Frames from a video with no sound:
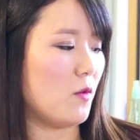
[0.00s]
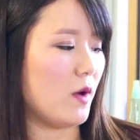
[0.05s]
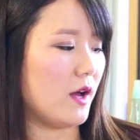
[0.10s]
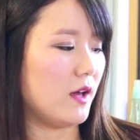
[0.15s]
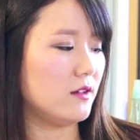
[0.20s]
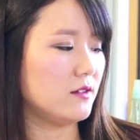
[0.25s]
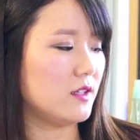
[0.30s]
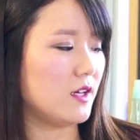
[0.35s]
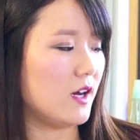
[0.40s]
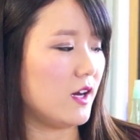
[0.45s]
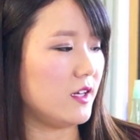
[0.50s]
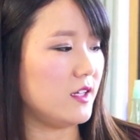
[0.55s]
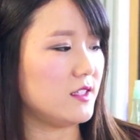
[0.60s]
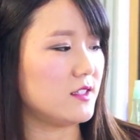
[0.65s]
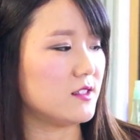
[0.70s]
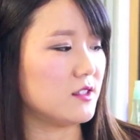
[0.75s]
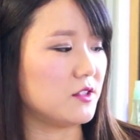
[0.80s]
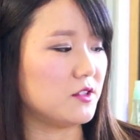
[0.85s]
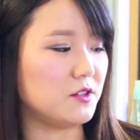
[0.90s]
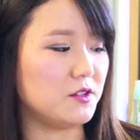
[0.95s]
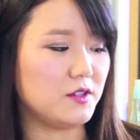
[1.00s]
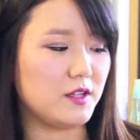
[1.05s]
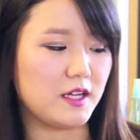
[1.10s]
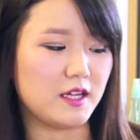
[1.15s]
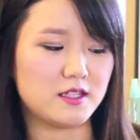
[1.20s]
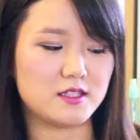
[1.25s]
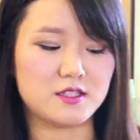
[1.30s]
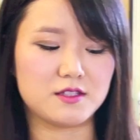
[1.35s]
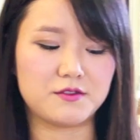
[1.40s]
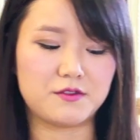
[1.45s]
Wild Honeysuckle.
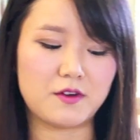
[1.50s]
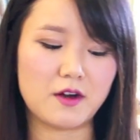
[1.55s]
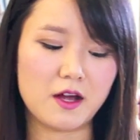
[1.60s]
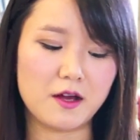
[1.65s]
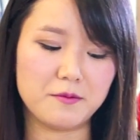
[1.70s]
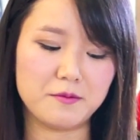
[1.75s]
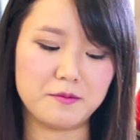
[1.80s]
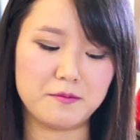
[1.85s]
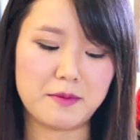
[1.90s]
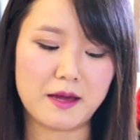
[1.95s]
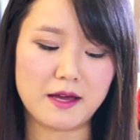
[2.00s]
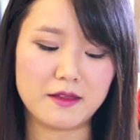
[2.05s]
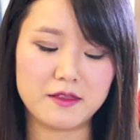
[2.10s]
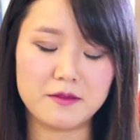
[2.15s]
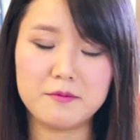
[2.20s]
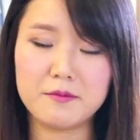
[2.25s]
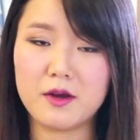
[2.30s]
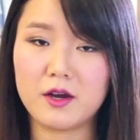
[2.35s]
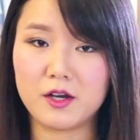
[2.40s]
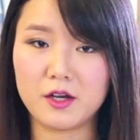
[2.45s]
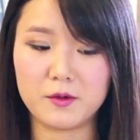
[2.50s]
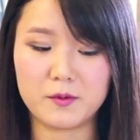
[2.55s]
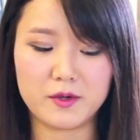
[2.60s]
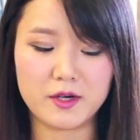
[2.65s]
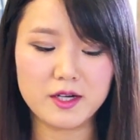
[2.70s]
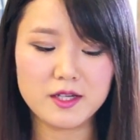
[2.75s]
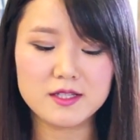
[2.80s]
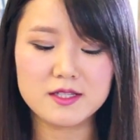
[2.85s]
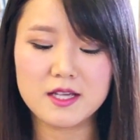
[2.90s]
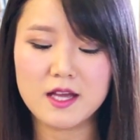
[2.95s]
It's from Bath & Body
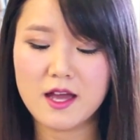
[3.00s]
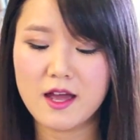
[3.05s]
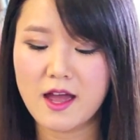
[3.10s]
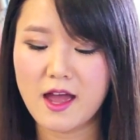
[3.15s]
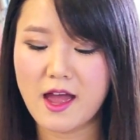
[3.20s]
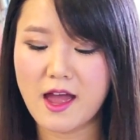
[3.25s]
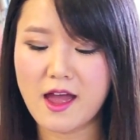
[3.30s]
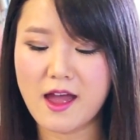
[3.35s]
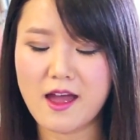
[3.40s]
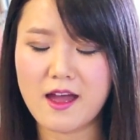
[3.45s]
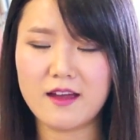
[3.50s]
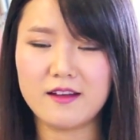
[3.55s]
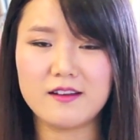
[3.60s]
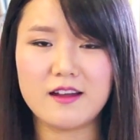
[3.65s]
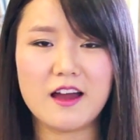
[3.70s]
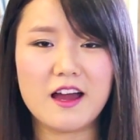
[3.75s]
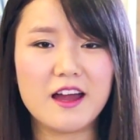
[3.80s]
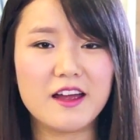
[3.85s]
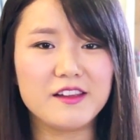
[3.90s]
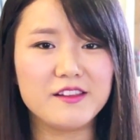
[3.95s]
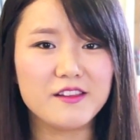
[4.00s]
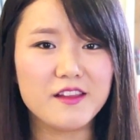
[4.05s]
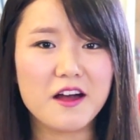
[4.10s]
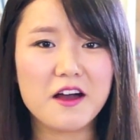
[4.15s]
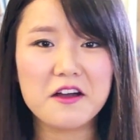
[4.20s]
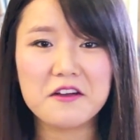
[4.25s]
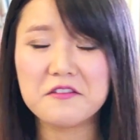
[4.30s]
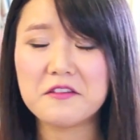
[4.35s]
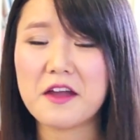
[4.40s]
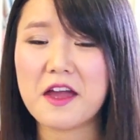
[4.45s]
Works, and I
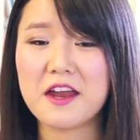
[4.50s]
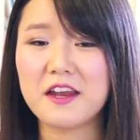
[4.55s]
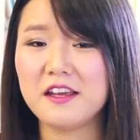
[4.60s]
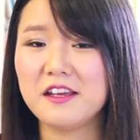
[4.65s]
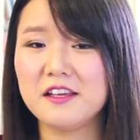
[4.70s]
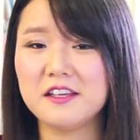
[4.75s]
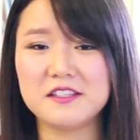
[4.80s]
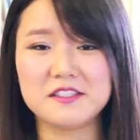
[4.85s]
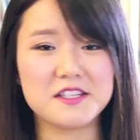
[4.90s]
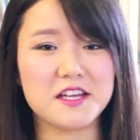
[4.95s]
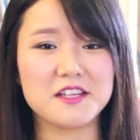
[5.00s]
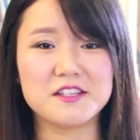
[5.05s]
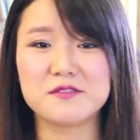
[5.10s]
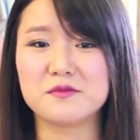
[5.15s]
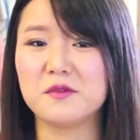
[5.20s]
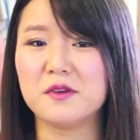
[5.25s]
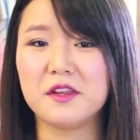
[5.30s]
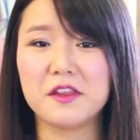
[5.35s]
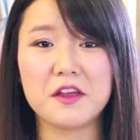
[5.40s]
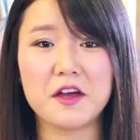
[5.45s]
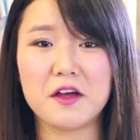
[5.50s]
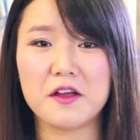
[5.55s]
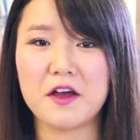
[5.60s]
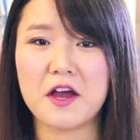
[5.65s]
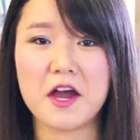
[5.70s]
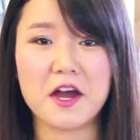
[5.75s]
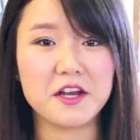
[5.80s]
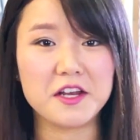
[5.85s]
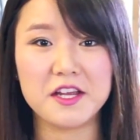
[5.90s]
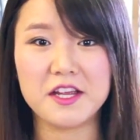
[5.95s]
love any scents with
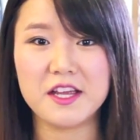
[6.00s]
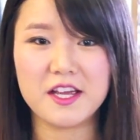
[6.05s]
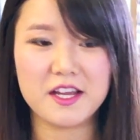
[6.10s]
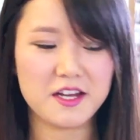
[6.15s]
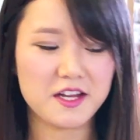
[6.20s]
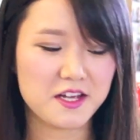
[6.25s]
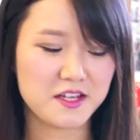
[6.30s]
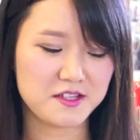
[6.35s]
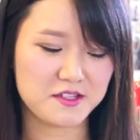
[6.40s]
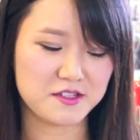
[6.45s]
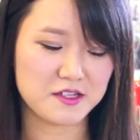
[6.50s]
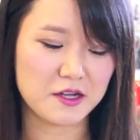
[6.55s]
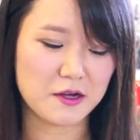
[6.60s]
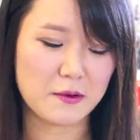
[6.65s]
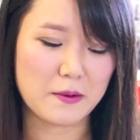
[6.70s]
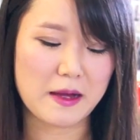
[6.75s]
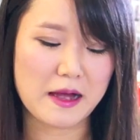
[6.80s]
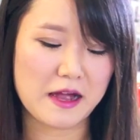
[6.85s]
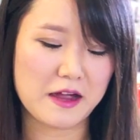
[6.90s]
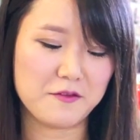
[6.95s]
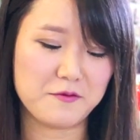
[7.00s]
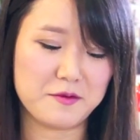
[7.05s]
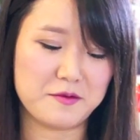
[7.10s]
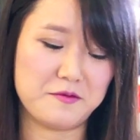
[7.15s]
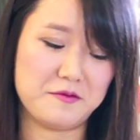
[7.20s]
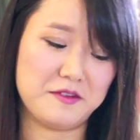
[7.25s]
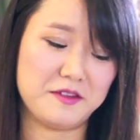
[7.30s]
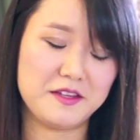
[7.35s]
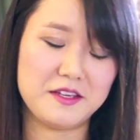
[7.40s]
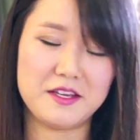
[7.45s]
honey in it, so I've
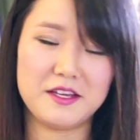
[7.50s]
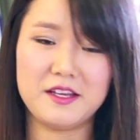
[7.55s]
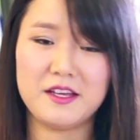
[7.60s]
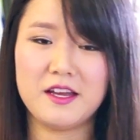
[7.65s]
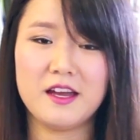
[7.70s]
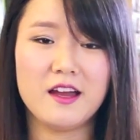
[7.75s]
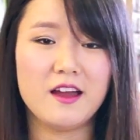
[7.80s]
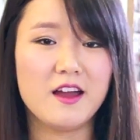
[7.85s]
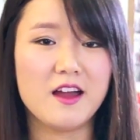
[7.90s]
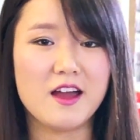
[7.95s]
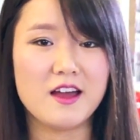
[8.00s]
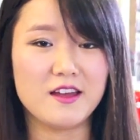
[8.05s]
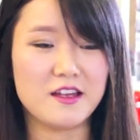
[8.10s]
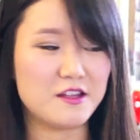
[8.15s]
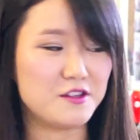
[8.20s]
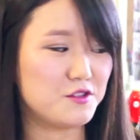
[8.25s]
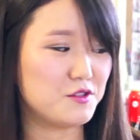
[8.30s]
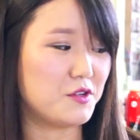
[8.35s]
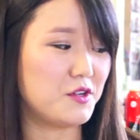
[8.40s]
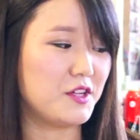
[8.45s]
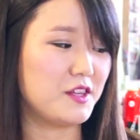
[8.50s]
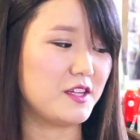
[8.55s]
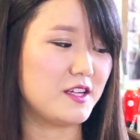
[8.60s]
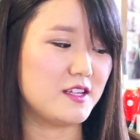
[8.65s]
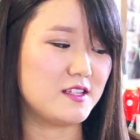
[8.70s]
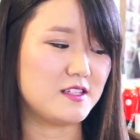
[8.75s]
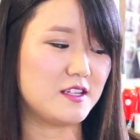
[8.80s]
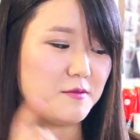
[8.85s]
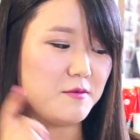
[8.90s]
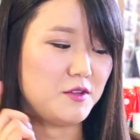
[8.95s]
been really enjoying
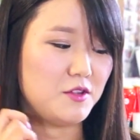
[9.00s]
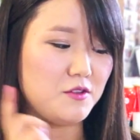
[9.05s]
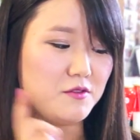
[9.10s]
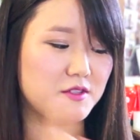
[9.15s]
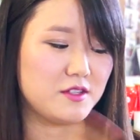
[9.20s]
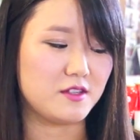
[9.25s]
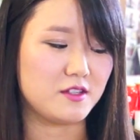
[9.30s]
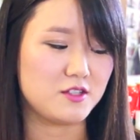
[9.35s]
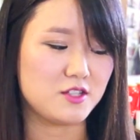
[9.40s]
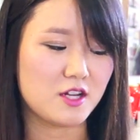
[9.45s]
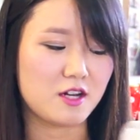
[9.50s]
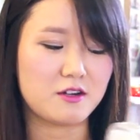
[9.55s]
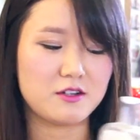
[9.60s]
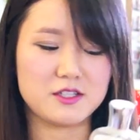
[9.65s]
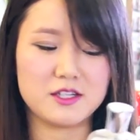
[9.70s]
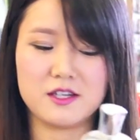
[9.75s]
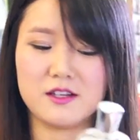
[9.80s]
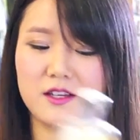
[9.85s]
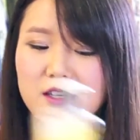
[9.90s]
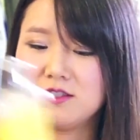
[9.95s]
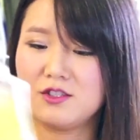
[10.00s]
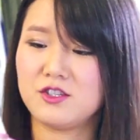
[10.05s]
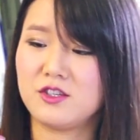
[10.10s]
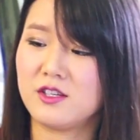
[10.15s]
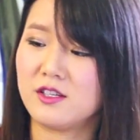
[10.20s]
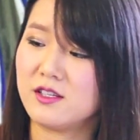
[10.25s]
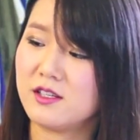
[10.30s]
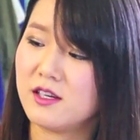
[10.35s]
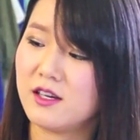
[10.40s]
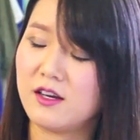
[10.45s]
this. I've been using the shower gel, as you
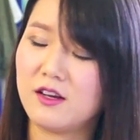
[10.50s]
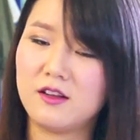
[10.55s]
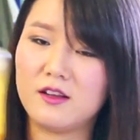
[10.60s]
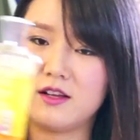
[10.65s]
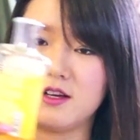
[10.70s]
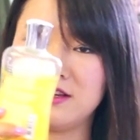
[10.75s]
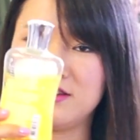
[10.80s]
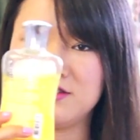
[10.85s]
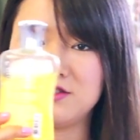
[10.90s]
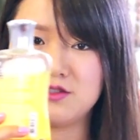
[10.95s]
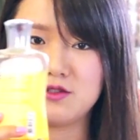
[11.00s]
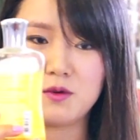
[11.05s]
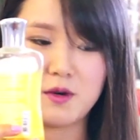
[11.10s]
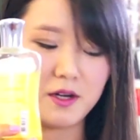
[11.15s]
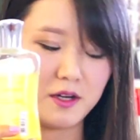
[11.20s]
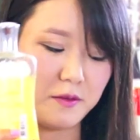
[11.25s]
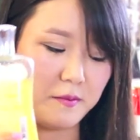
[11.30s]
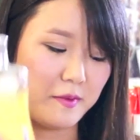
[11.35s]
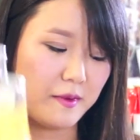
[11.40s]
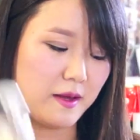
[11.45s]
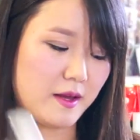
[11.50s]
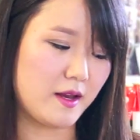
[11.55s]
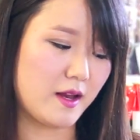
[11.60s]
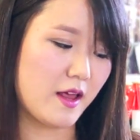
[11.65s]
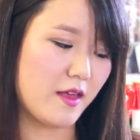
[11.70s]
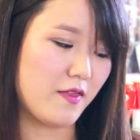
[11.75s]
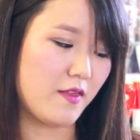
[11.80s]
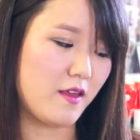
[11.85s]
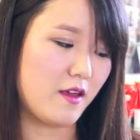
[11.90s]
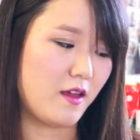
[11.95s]
can tell, I used quite a bit,
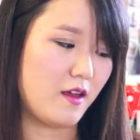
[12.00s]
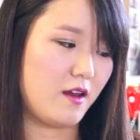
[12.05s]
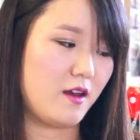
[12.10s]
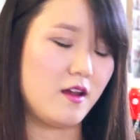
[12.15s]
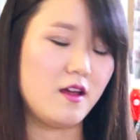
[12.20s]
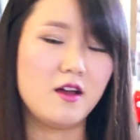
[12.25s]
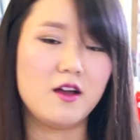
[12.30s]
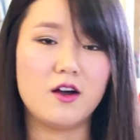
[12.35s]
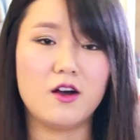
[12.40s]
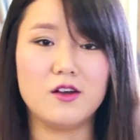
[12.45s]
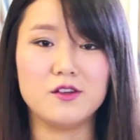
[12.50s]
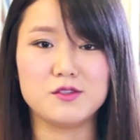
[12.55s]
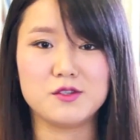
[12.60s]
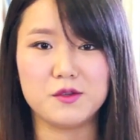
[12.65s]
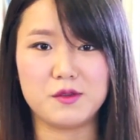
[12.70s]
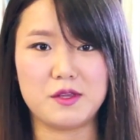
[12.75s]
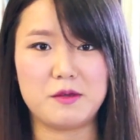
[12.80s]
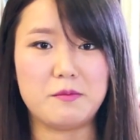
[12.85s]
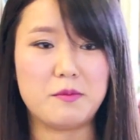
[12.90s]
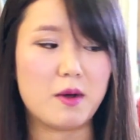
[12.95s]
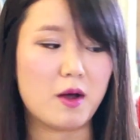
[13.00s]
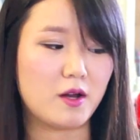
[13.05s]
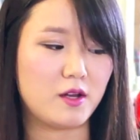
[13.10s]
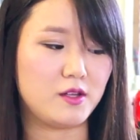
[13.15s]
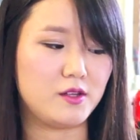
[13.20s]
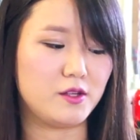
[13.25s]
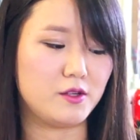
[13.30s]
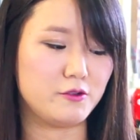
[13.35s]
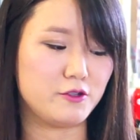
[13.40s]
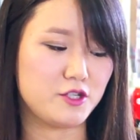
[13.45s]
and then also the body
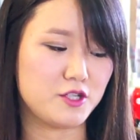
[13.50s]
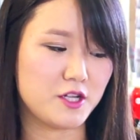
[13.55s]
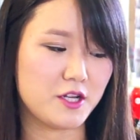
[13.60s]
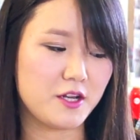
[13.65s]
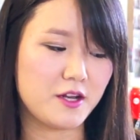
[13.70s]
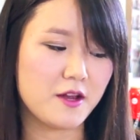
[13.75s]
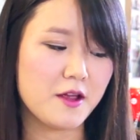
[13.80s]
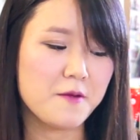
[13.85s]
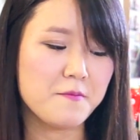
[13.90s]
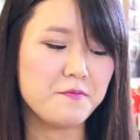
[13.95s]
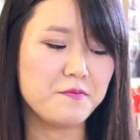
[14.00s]
lotion.